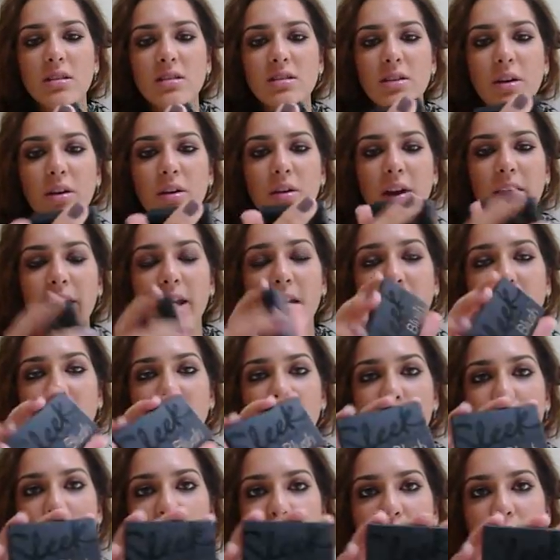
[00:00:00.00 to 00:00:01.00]
So again,
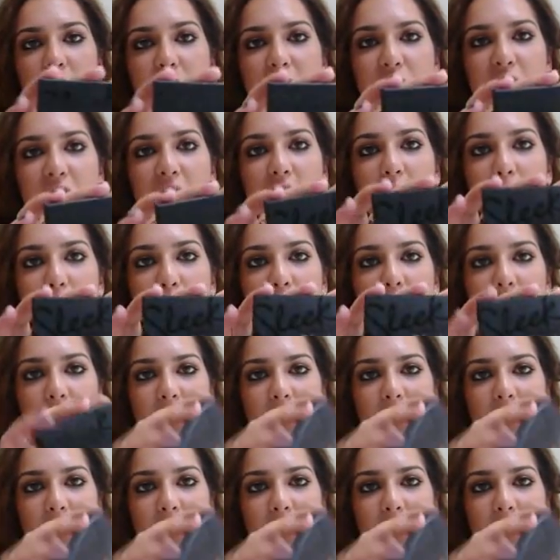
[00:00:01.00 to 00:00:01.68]
this was really cheap,